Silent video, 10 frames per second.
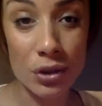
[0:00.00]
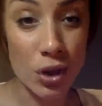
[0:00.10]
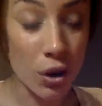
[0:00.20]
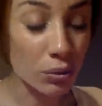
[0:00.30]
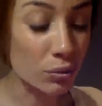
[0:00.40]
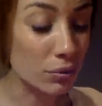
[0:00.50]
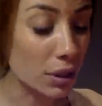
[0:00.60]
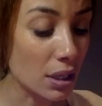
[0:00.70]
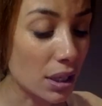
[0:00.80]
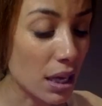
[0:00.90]
Don't.
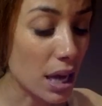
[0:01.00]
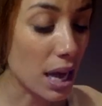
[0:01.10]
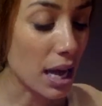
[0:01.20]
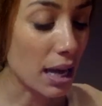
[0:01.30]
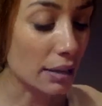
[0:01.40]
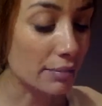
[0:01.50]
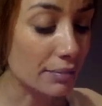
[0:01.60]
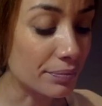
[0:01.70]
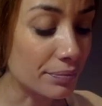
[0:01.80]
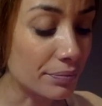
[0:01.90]

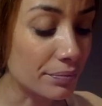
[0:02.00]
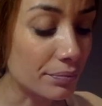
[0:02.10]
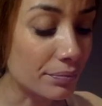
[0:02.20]
Don't.